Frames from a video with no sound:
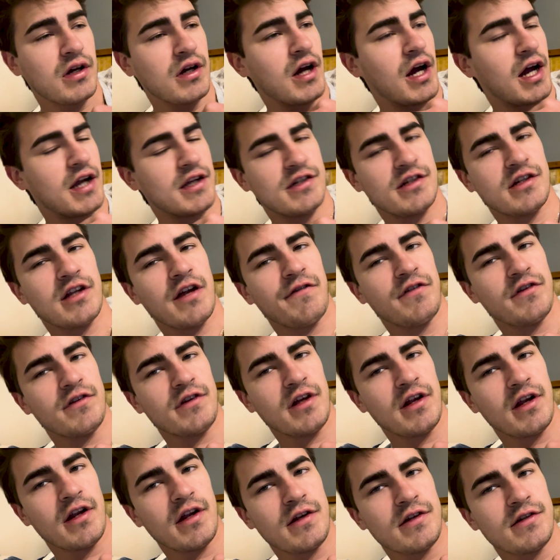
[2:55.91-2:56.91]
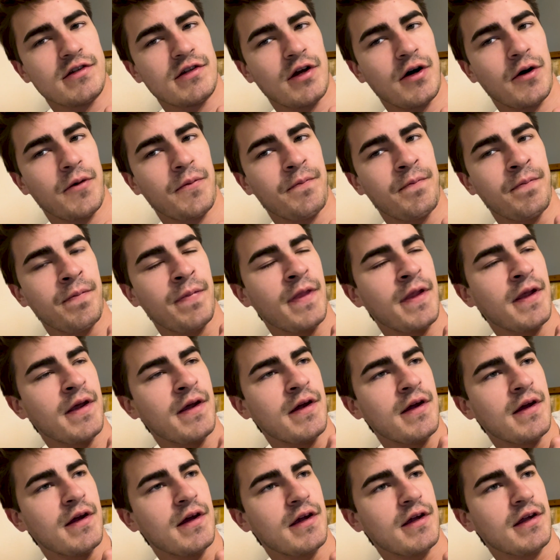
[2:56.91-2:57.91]
I just never did it. So
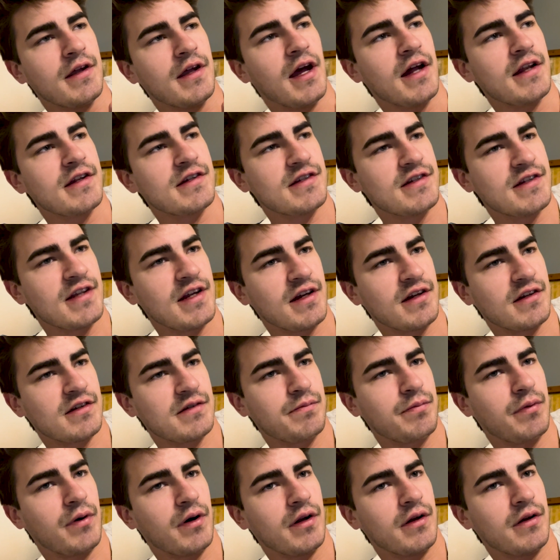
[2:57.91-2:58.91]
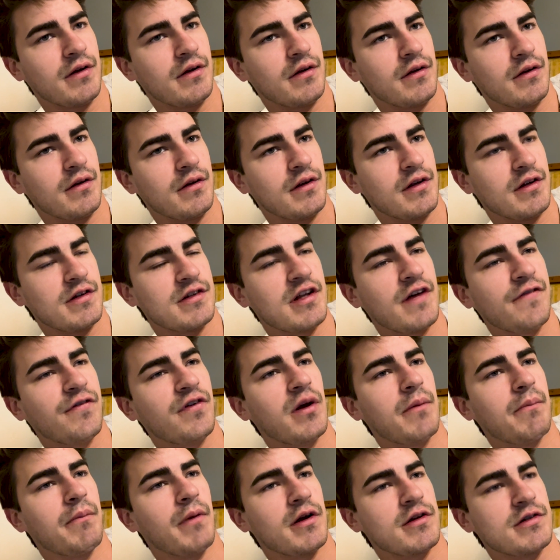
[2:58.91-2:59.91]
yeah, it stinks, but it's definitely
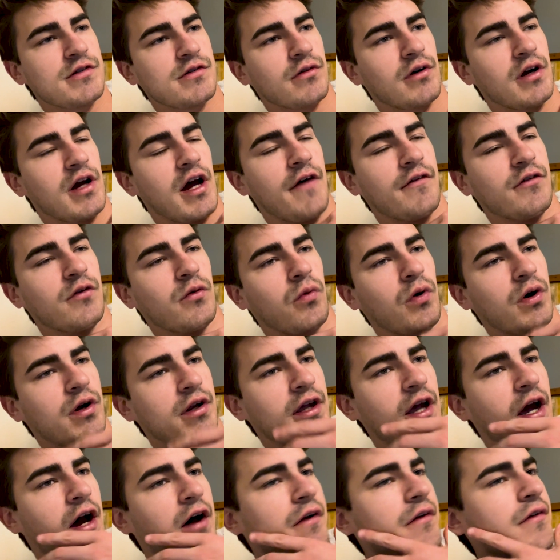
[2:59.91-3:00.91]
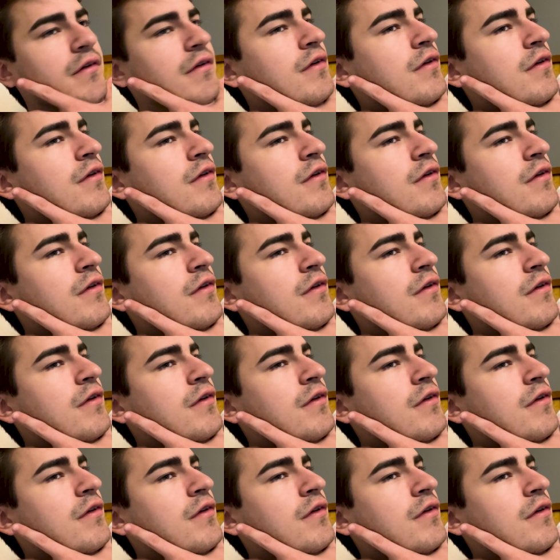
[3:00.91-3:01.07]
a muscle I have to work out